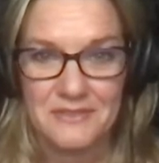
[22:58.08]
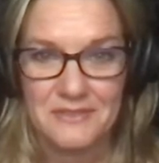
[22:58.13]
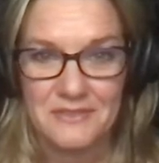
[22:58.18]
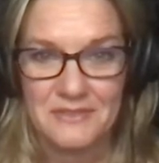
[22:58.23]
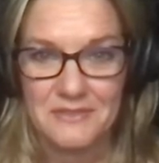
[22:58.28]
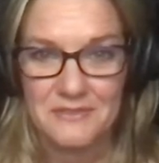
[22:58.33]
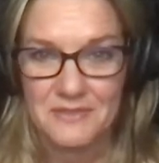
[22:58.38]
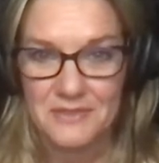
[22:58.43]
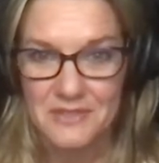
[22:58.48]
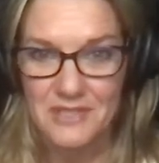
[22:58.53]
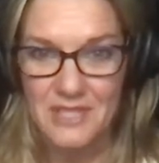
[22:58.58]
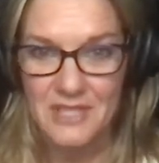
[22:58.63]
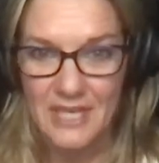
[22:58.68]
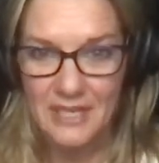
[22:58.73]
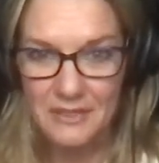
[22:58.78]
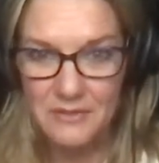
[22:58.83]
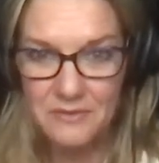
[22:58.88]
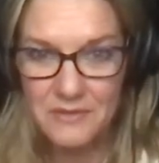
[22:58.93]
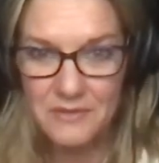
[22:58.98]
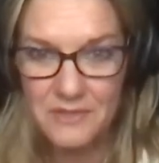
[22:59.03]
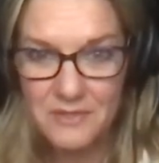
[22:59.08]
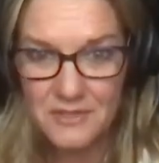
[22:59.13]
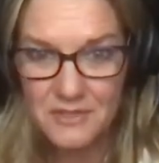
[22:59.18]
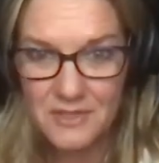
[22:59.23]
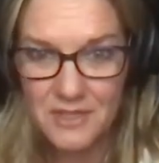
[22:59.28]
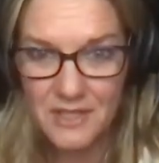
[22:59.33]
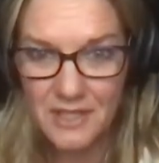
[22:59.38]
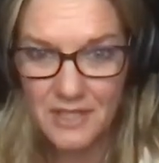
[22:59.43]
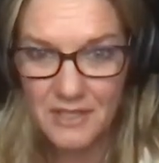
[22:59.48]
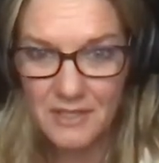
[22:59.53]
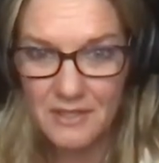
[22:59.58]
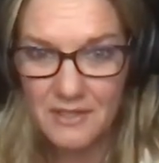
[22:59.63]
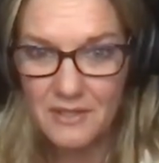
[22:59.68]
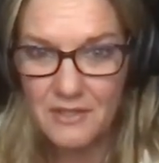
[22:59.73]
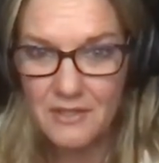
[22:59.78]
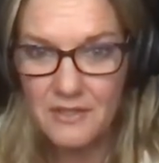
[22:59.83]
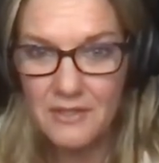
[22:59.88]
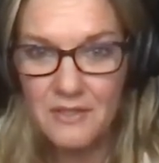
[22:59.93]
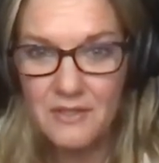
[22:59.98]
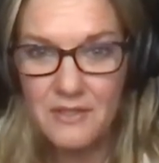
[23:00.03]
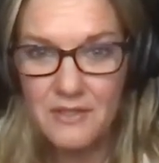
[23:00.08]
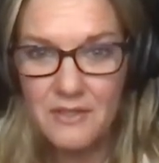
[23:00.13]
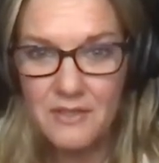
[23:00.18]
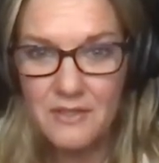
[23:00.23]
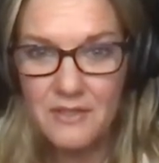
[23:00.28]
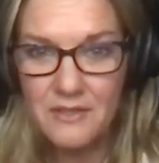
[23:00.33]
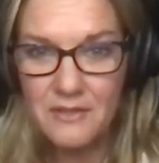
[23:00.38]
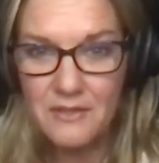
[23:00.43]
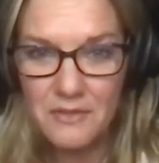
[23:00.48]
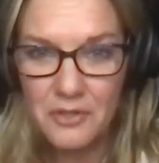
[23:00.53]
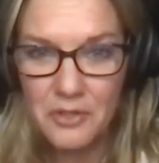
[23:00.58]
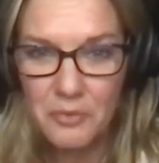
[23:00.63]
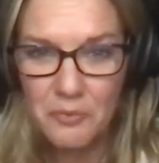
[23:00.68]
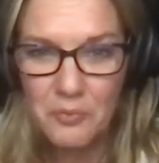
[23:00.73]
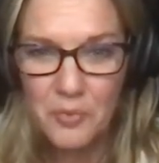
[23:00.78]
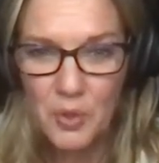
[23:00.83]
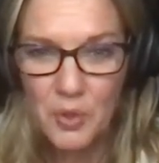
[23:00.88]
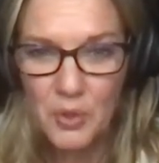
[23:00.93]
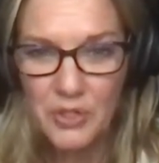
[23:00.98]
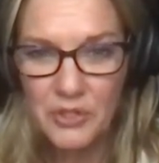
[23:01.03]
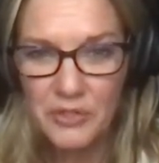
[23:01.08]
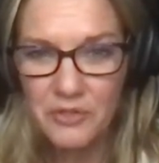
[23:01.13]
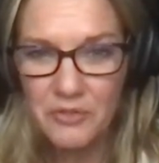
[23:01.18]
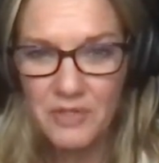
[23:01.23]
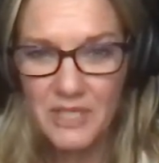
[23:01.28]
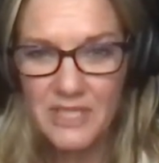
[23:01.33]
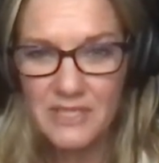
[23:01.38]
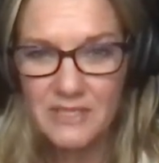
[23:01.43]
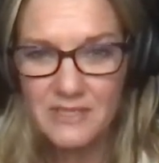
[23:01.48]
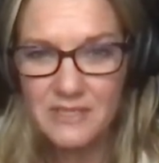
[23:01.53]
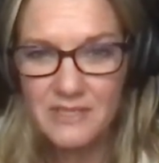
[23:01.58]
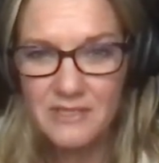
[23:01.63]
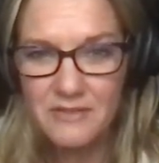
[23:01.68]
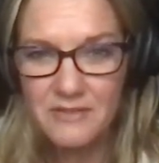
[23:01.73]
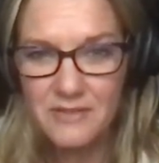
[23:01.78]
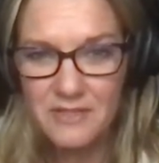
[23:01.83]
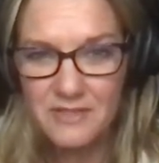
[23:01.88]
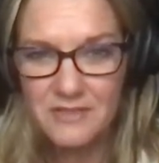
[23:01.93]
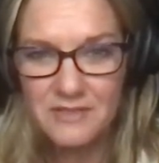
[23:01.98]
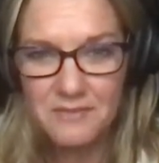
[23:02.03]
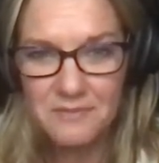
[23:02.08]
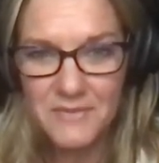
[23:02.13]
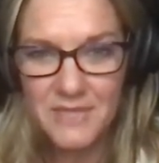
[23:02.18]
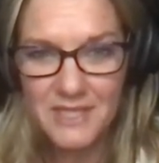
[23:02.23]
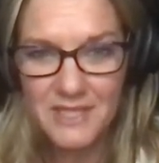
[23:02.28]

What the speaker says: This guy was just like, "Were you born crazy or did something